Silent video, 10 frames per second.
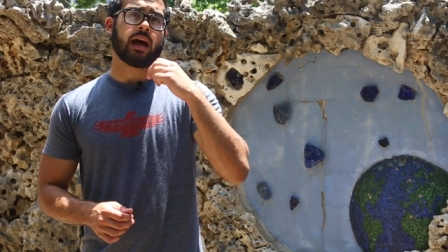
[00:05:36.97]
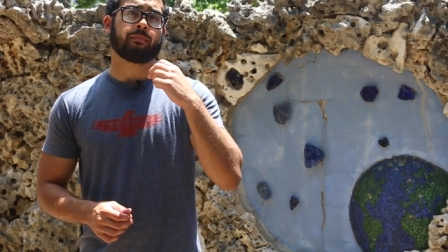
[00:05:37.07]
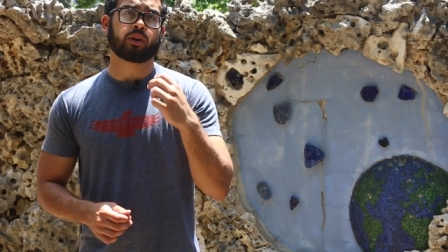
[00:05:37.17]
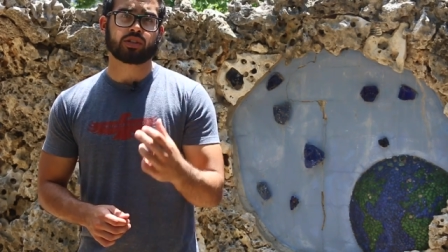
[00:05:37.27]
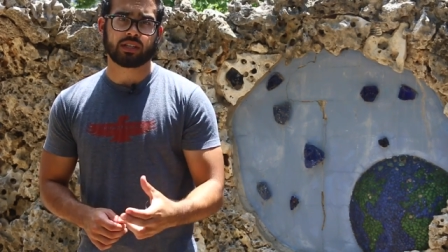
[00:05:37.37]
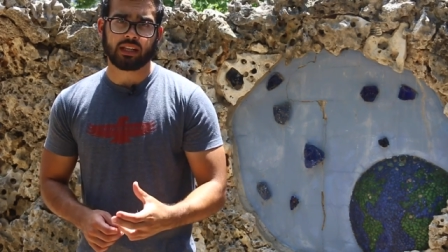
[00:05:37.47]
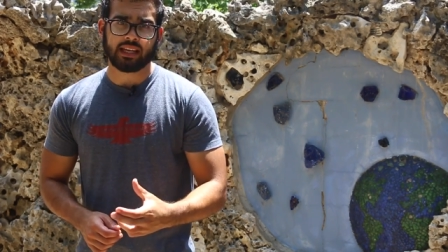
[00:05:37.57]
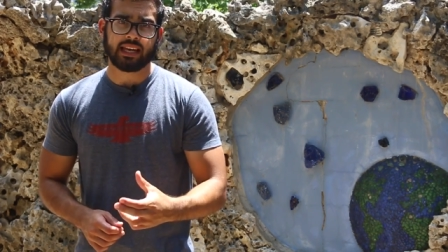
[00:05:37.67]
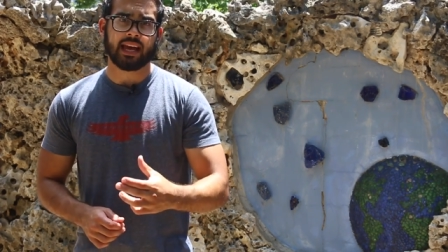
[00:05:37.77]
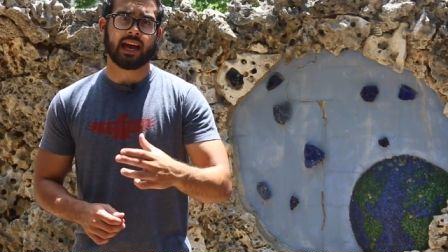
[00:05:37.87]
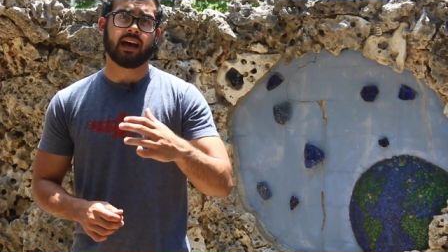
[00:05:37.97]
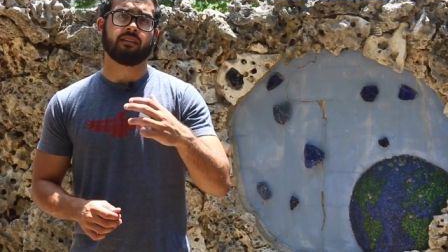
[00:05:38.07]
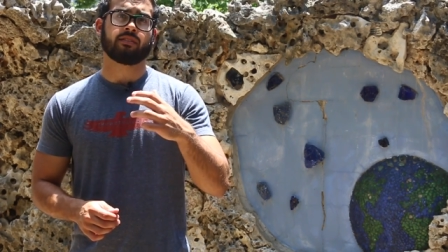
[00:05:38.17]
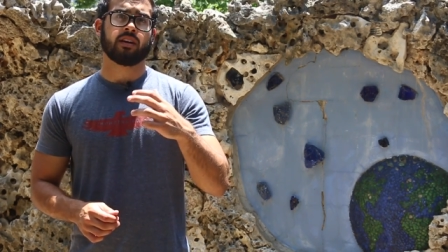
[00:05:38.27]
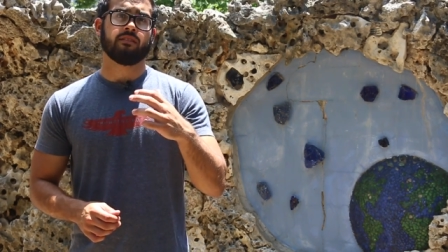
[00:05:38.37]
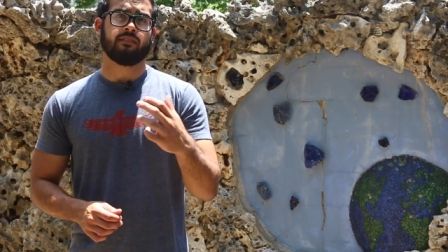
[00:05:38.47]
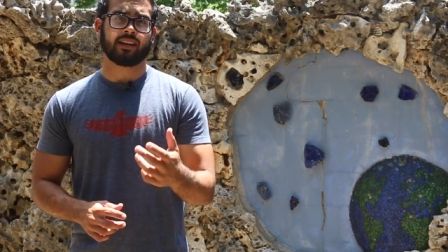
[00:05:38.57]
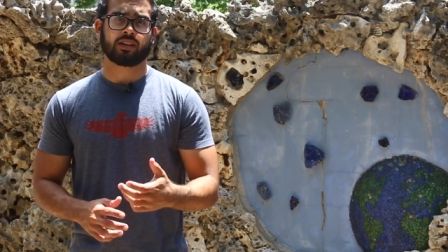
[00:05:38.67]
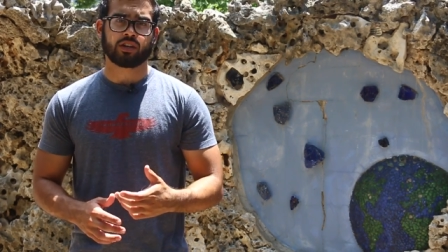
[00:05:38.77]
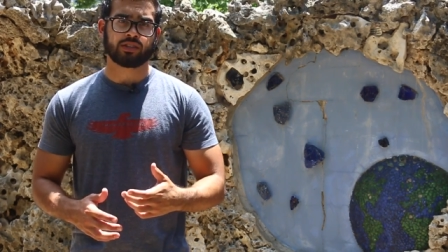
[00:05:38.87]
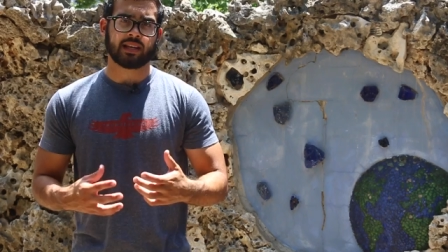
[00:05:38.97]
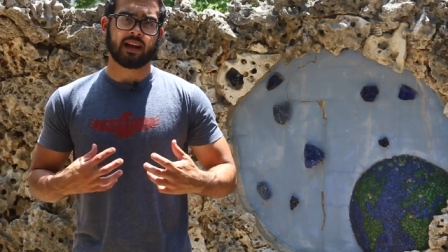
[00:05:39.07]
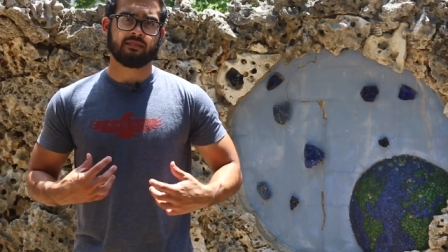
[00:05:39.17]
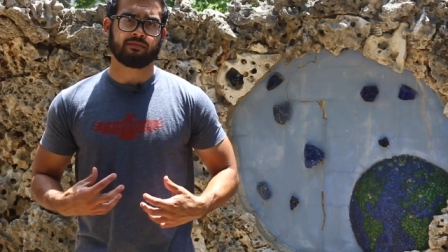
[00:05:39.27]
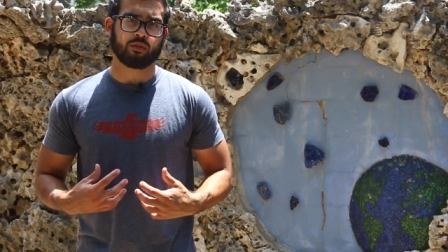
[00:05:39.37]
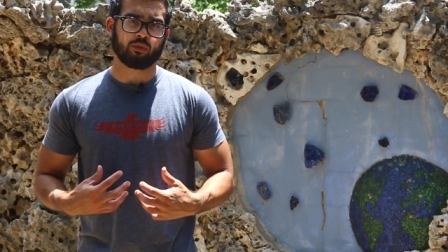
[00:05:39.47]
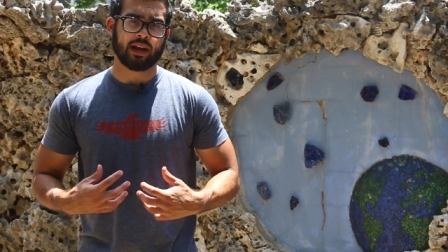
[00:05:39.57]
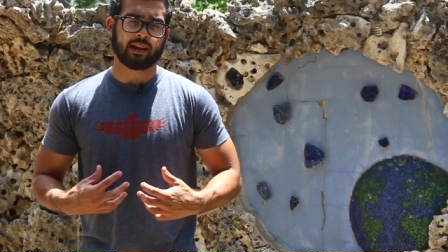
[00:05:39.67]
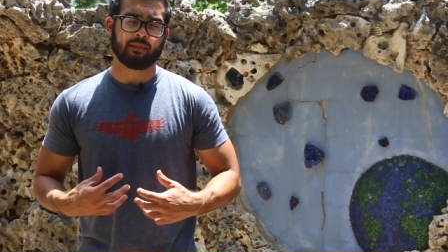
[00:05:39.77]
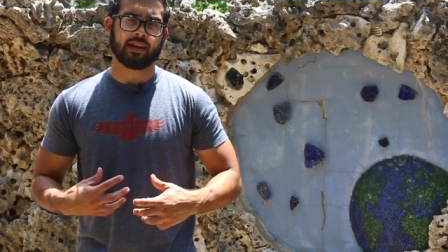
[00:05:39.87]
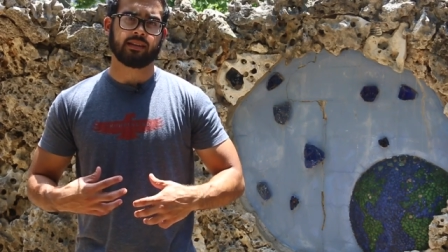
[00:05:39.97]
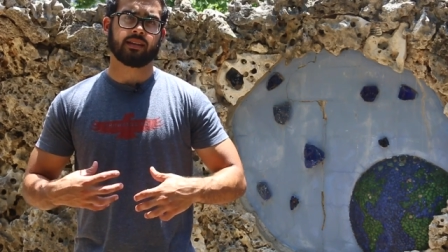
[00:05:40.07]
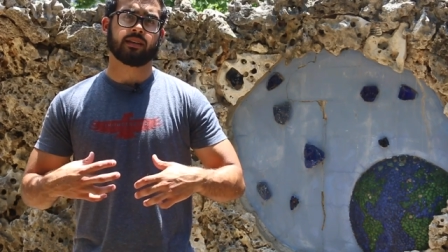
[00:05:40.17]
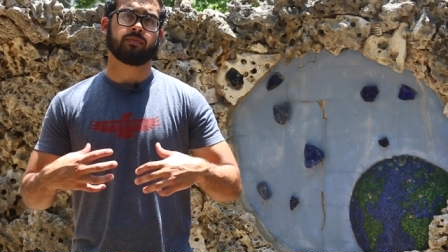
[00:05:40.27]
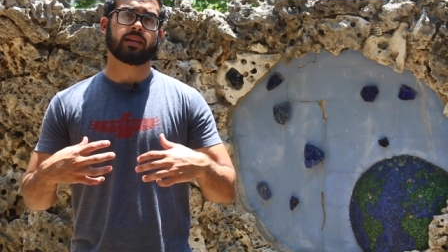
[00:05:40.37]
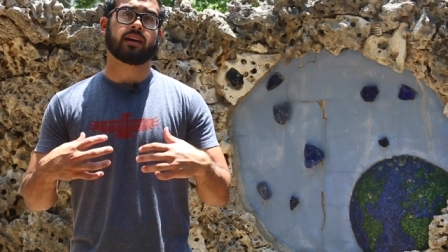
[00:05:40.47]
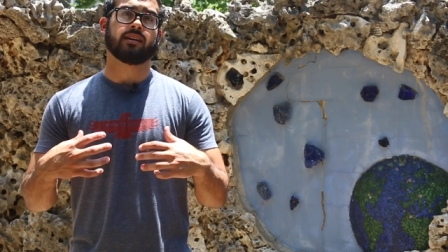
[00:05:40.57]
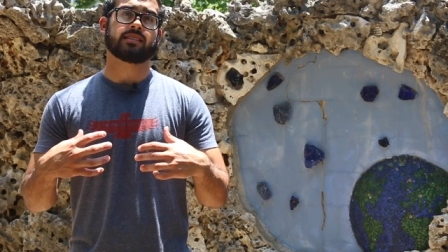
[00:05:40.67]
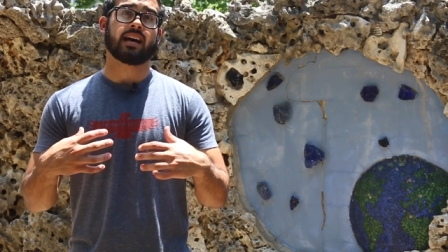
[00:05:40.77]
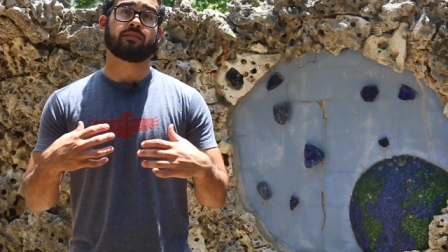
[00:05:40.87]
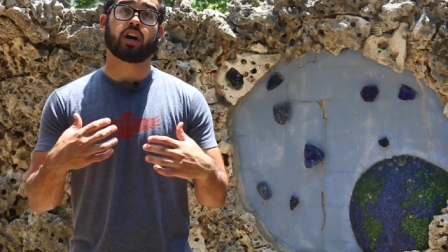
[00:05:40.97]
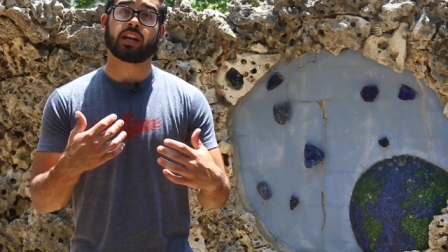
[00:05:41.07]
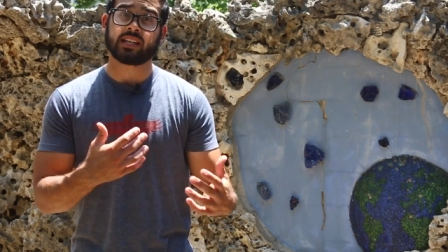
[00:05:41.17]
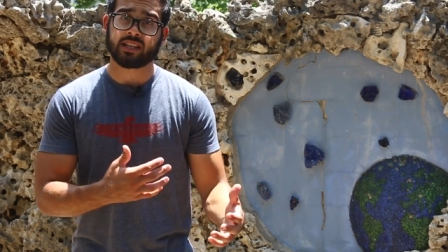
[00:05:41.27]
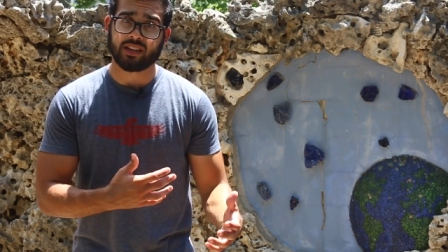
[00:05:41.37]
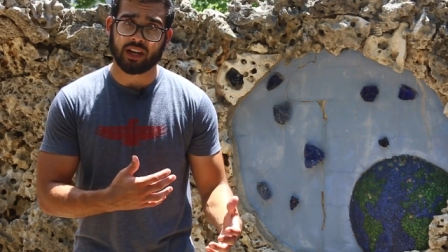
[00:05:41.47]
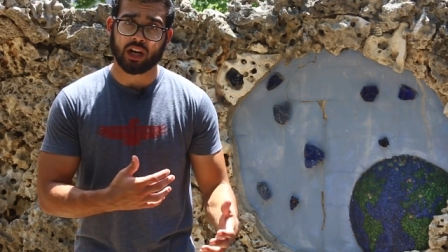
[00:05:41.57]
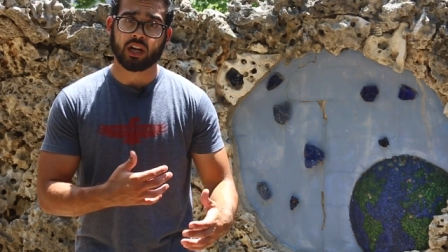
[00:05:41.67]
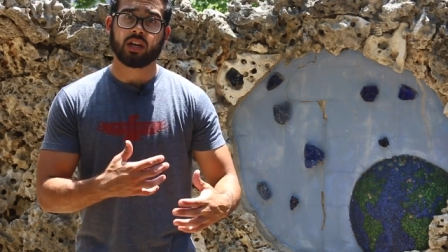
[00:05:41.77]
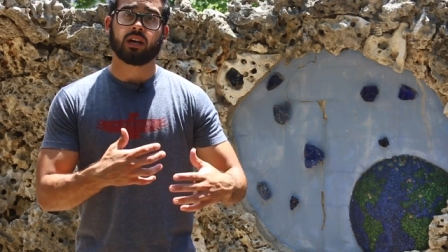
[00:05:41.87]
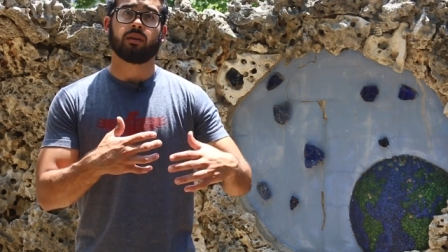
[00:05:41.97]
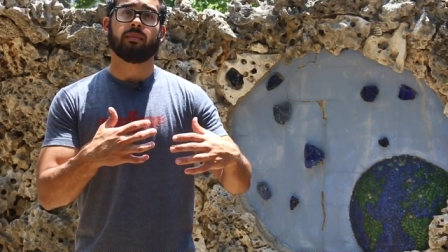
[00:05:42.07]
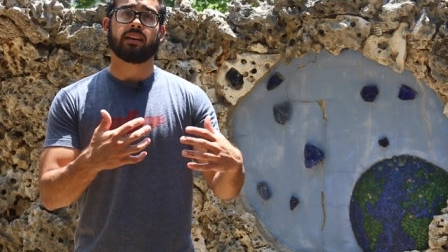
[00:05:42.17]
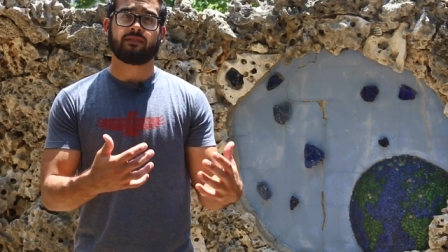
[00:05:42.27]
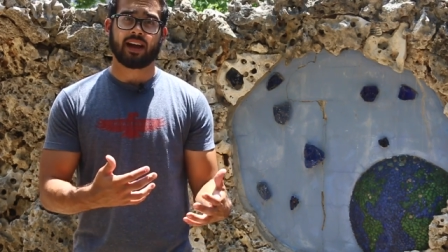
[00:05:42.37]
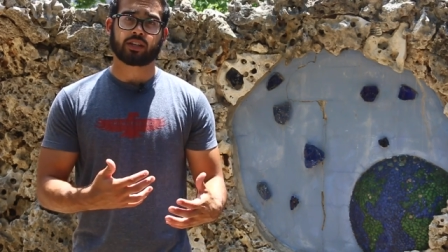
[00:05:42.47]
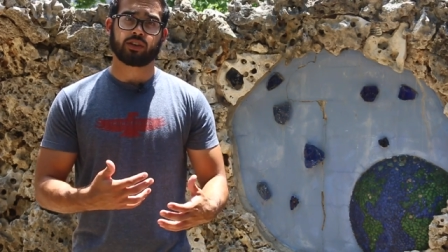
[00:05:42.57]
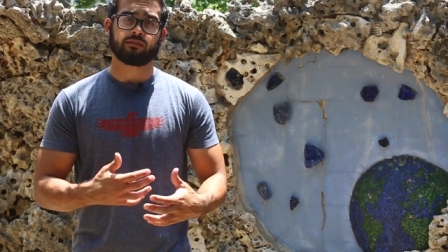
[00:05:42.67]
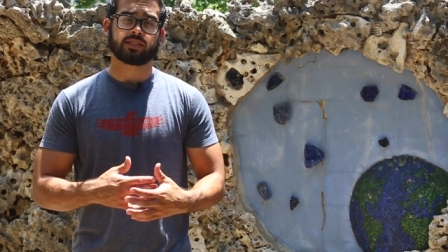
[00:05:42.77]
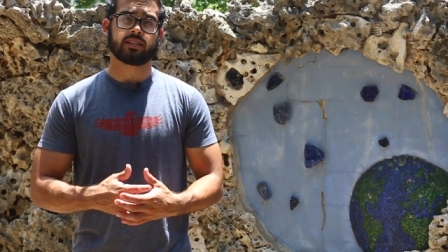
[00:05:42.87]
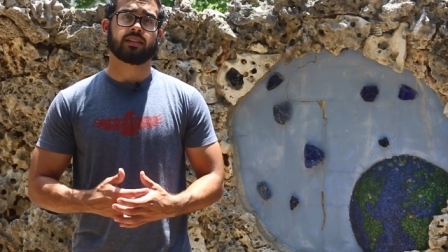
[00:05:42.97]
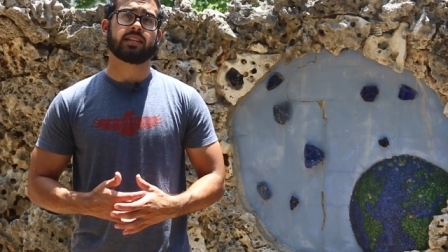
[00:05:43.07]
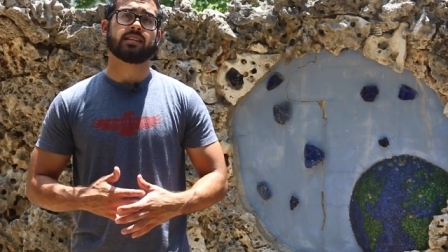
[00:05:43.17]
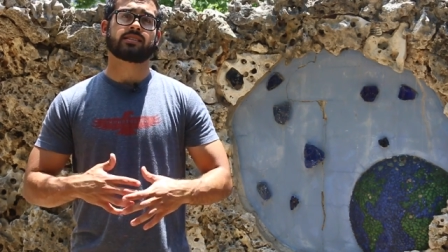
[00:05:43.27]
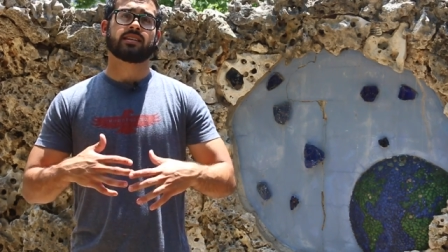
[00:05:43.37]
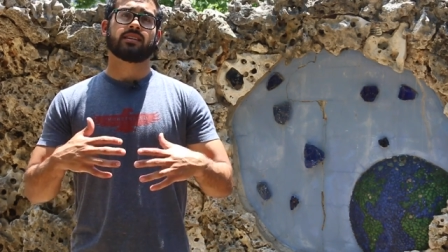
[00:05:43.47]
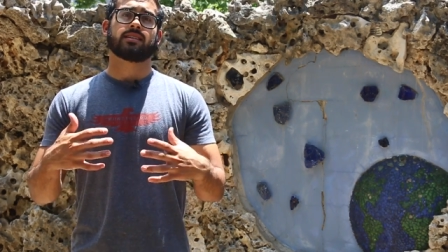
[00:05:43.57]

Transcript: I personally have vendors that I've recommended because I've gone into their manufacturing facilities,